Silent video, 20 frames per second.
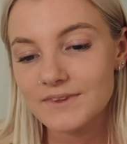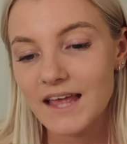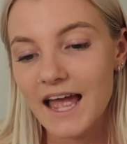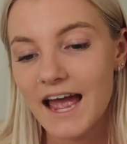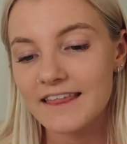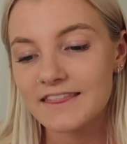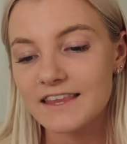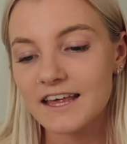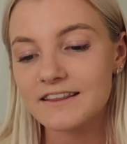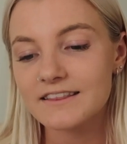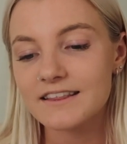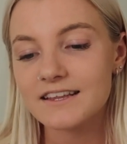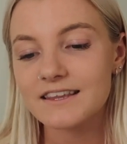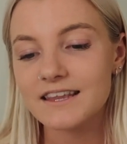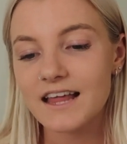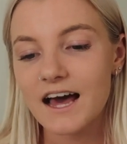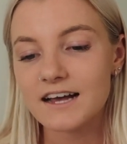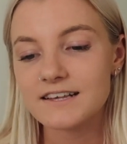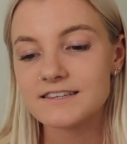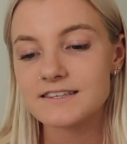And then the
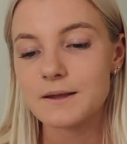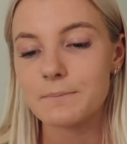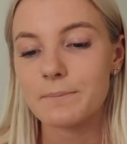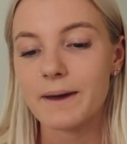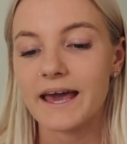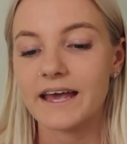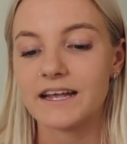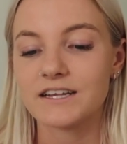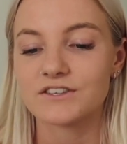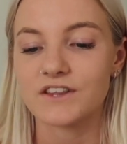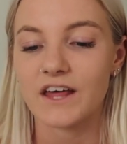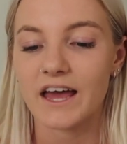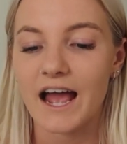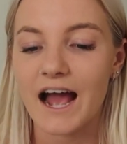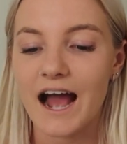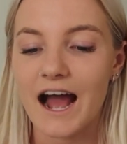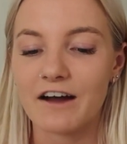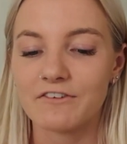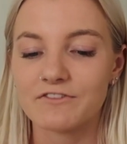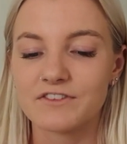last page that I
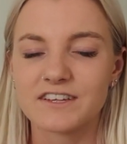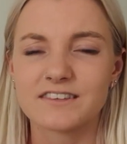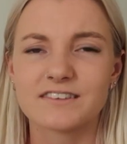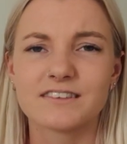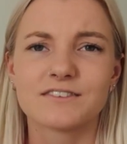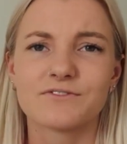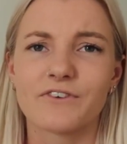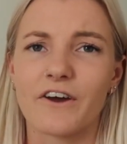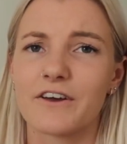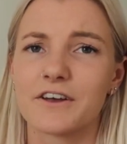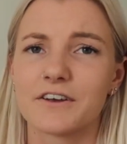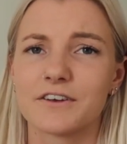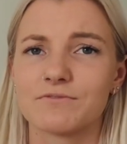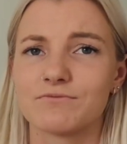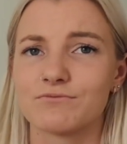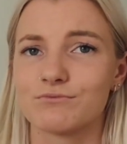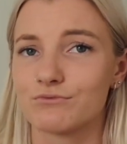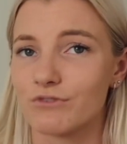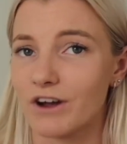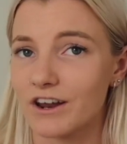have, this is
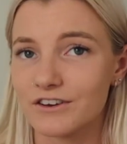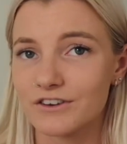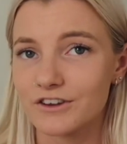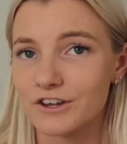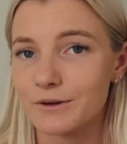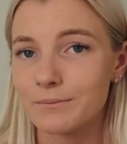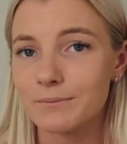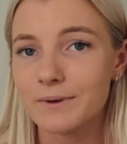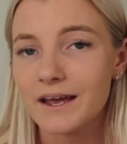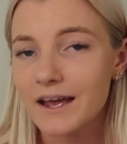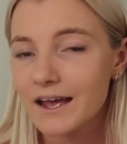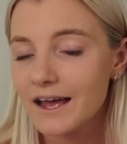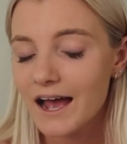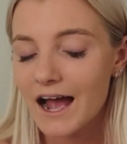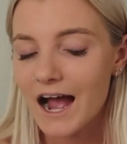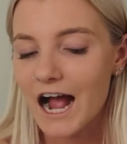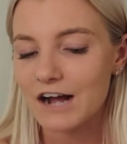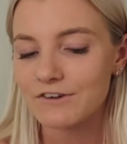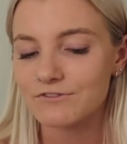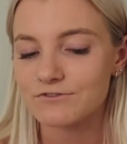very random.
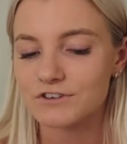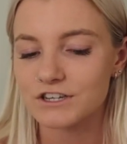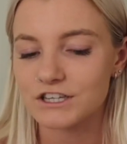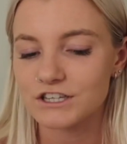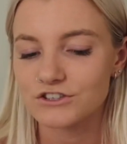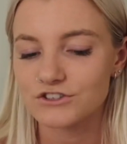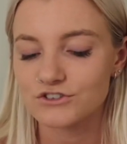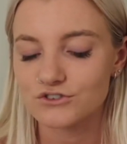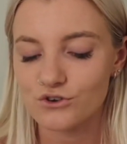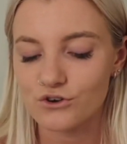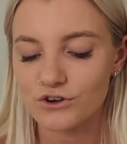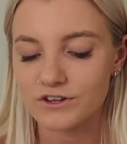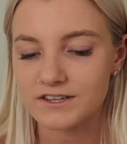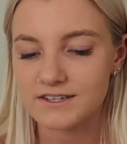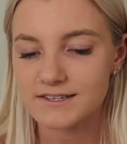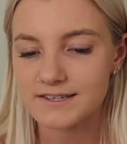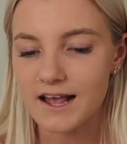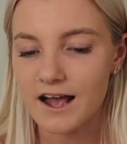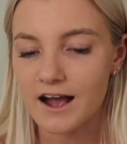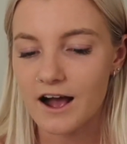I haven't really sorted this